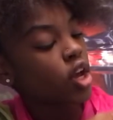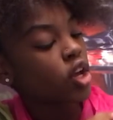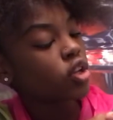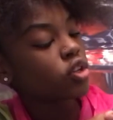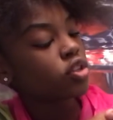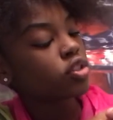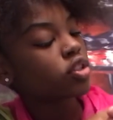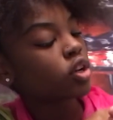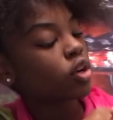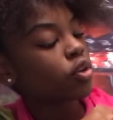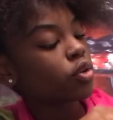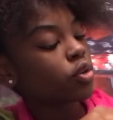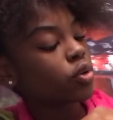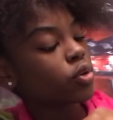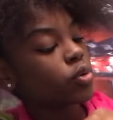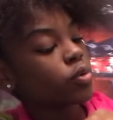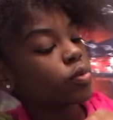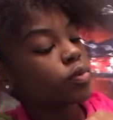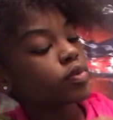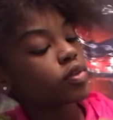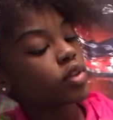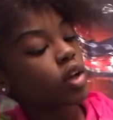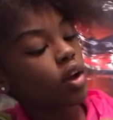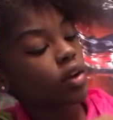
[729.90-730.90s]
so do you
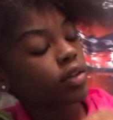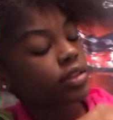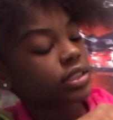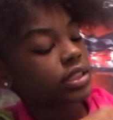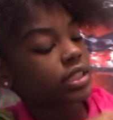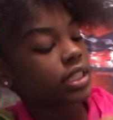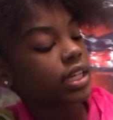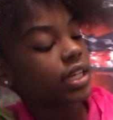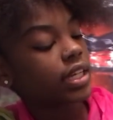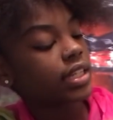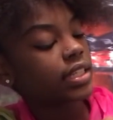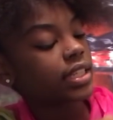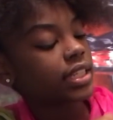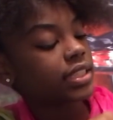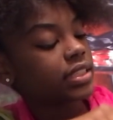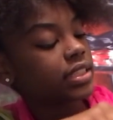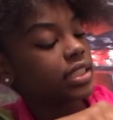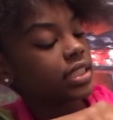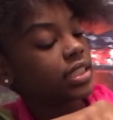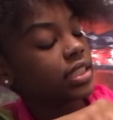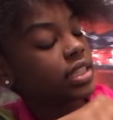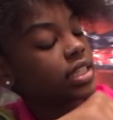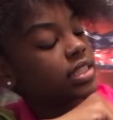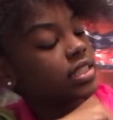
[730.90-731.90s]
talk to
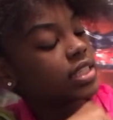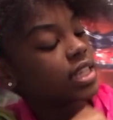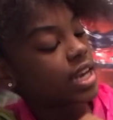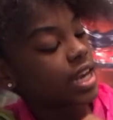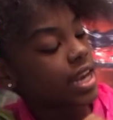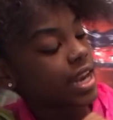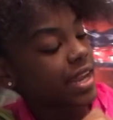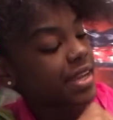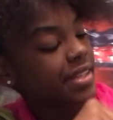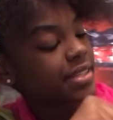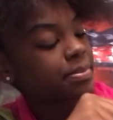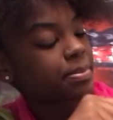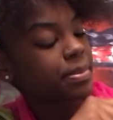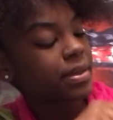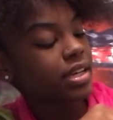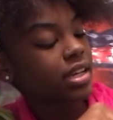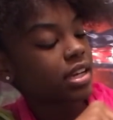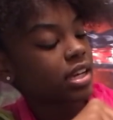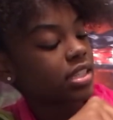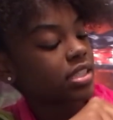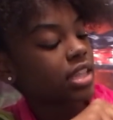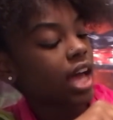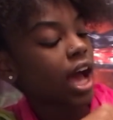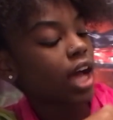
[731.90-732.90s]
this and this?
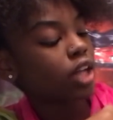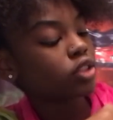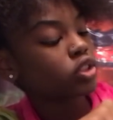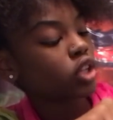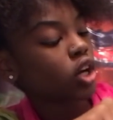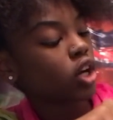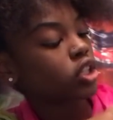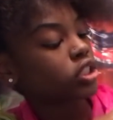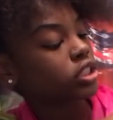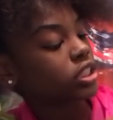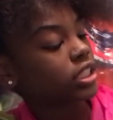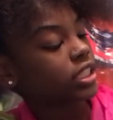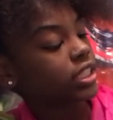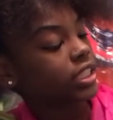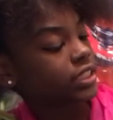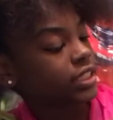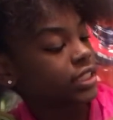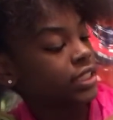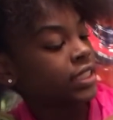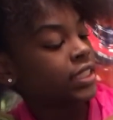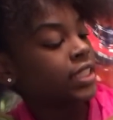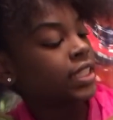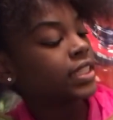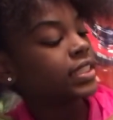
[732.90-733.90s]
Because I talk to this
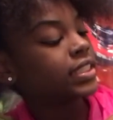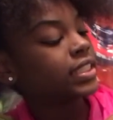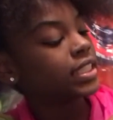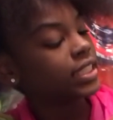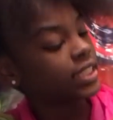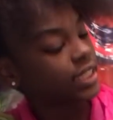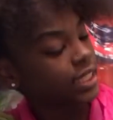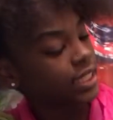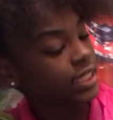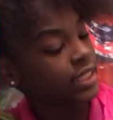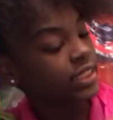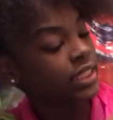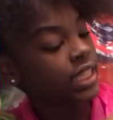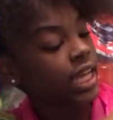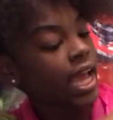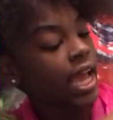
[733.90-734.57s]
and this,